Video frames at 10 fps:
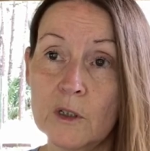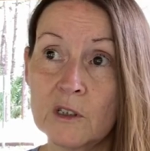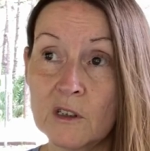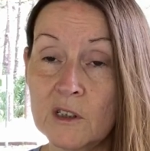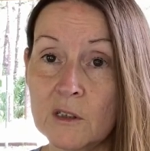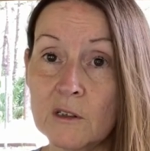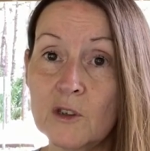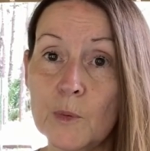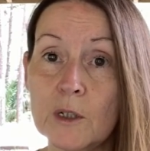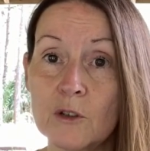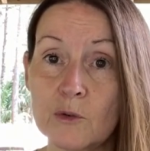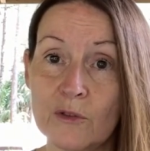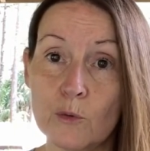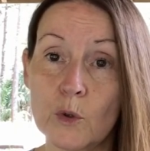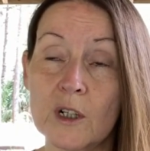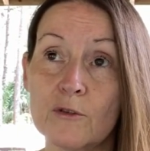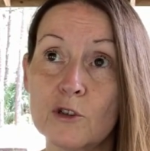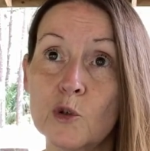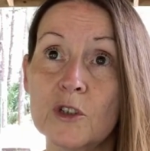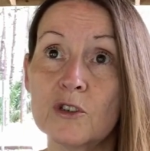existence, because for whatever
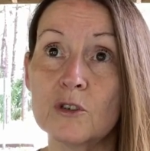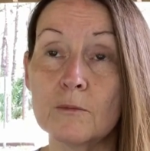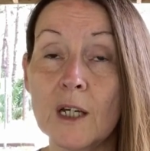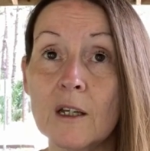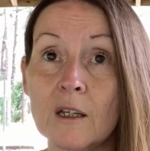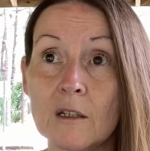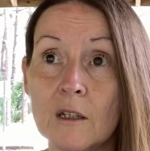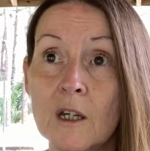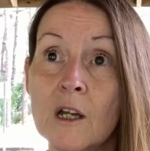choice you make, it